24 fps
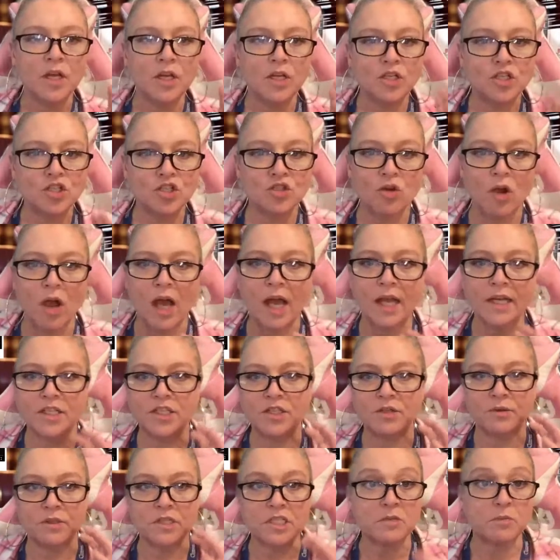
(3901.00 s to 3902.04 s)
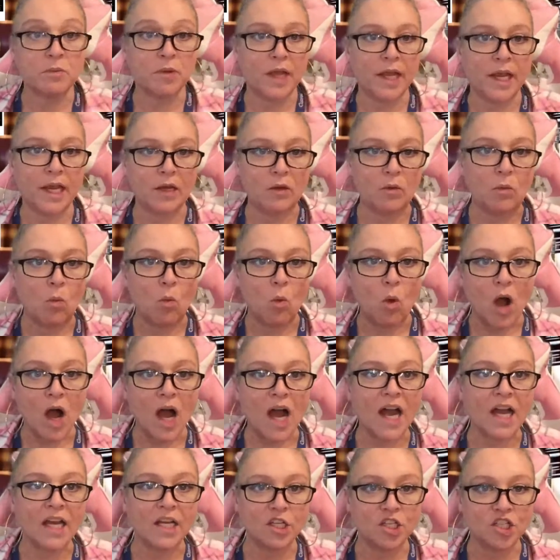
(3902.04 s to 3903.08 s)
trying to explain
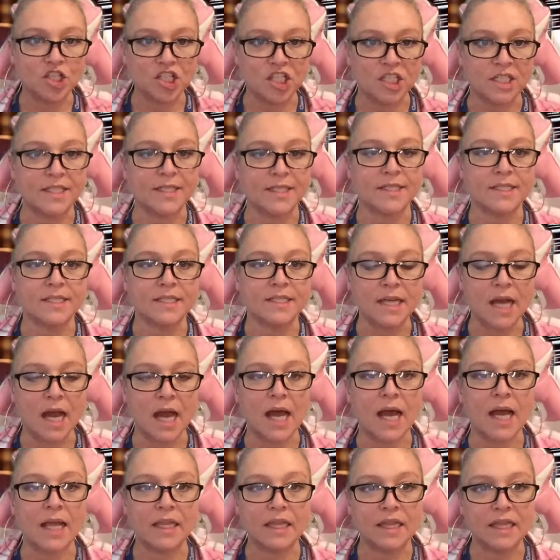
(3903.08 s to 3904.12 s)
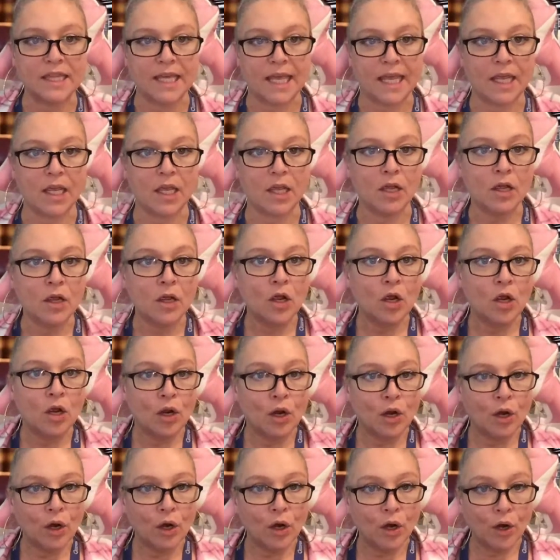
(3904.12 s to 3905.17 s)
why she does not think
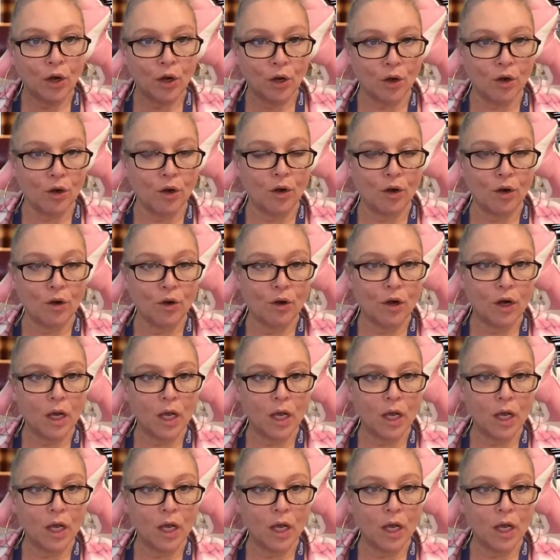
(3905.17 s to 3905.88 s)
her